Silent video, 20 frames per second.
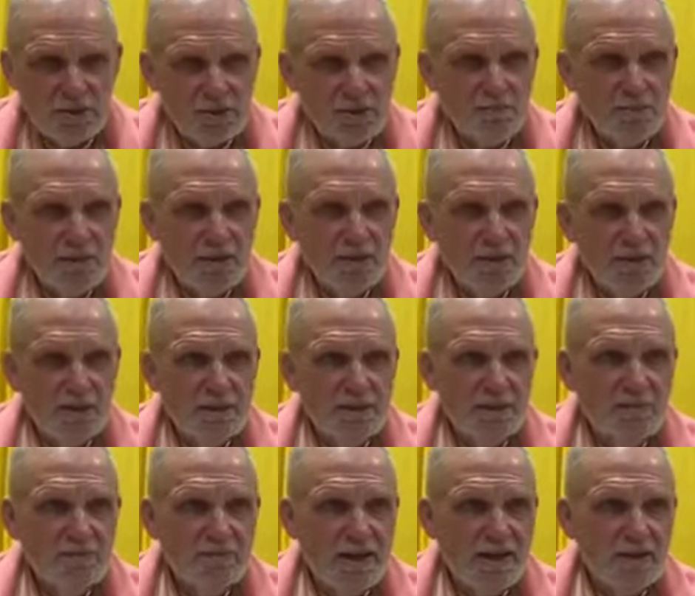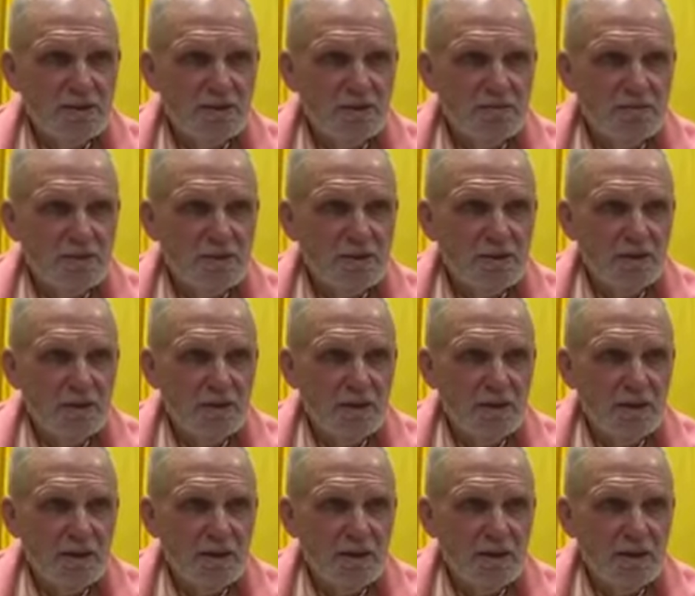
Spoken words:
It's a speculative activity.